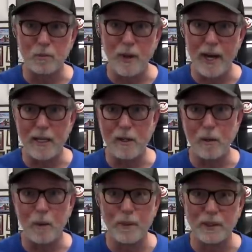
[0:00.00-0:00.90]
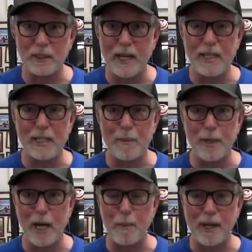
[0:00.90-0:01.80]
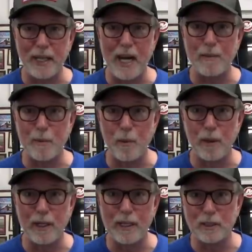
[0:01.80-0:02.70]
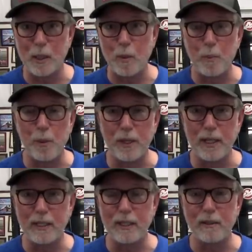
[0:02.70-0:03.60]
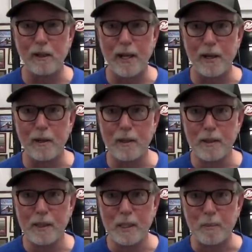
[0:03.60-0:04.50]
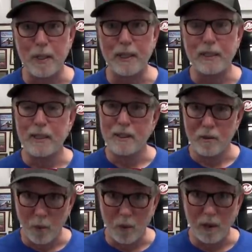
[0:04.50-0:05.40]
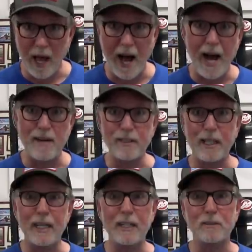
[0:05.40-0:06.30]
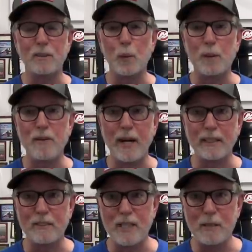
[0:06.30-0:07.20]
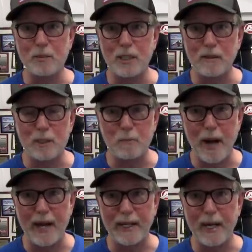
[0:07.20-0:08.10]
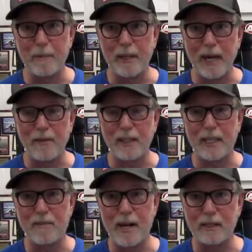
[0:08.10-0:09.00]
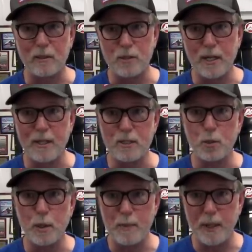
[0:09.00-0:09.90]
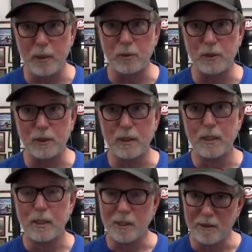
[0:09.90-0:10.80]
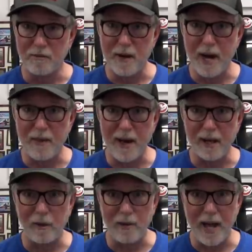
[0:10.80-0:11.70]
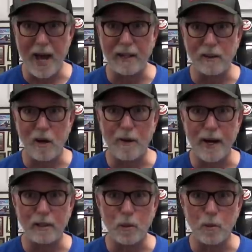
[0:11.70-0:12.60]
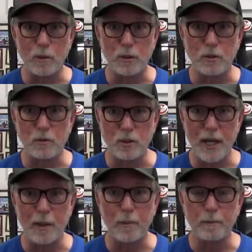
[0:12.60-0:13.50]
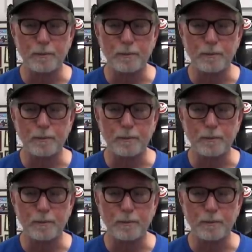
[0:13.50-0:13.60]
right here on this date coming up. I can't remember what it is, so I'm going to put it in here later. But we're live again, so we've got the Team Series back up, and I think they've got their schedule reposted. You can find that on the Outlaw Outdoors channel.